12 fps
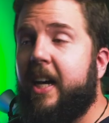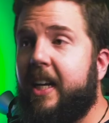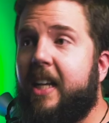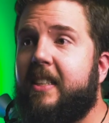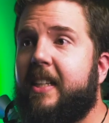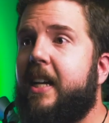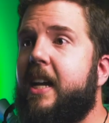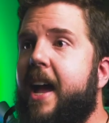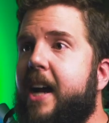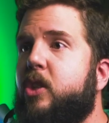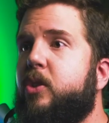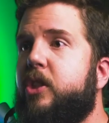Unless I
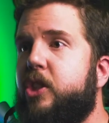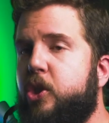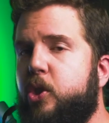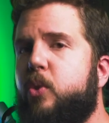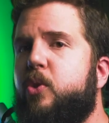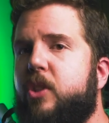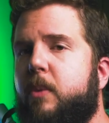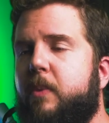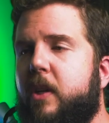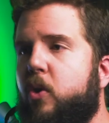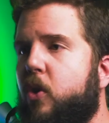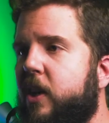actually do
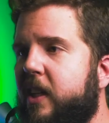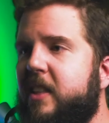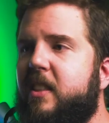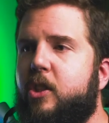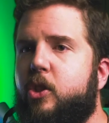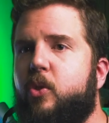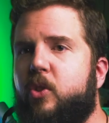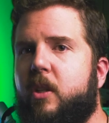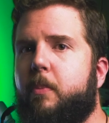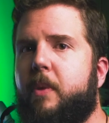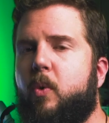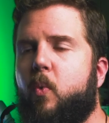something or listen to
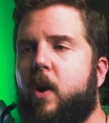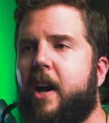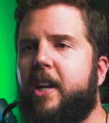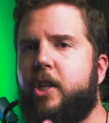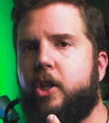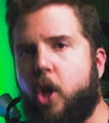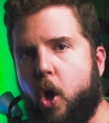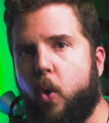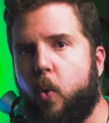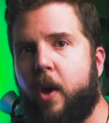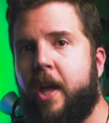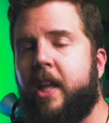something where I
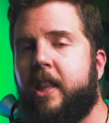know